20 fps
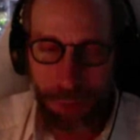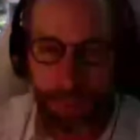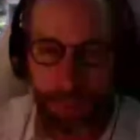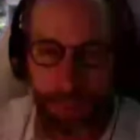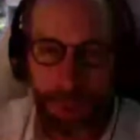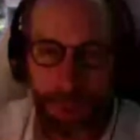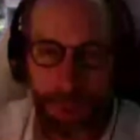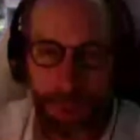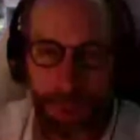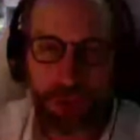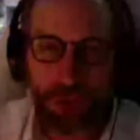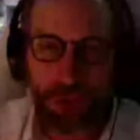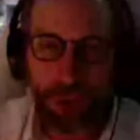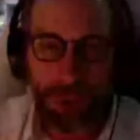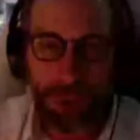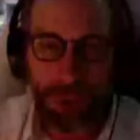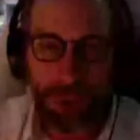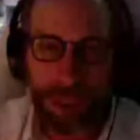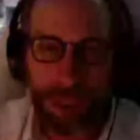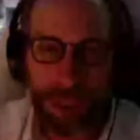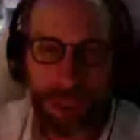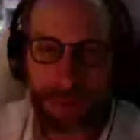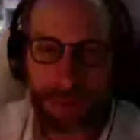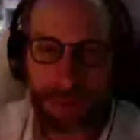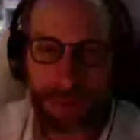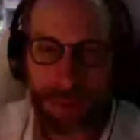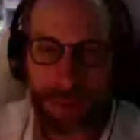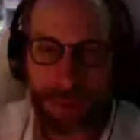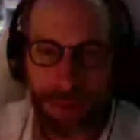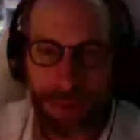Because surely
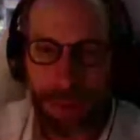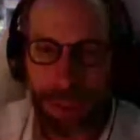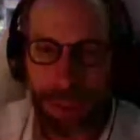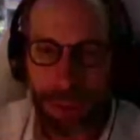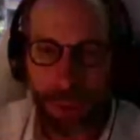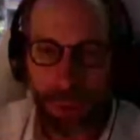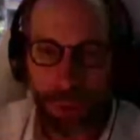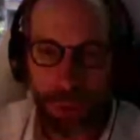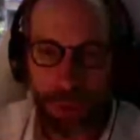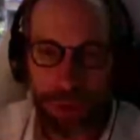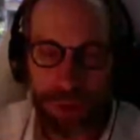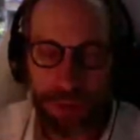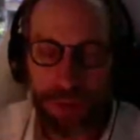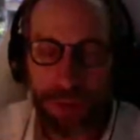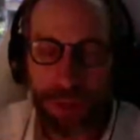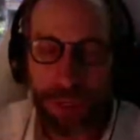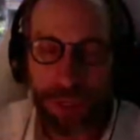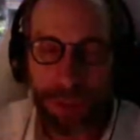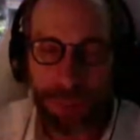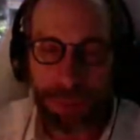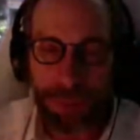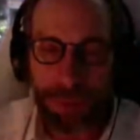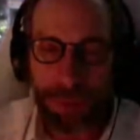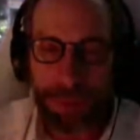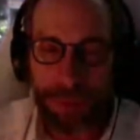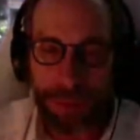it would seem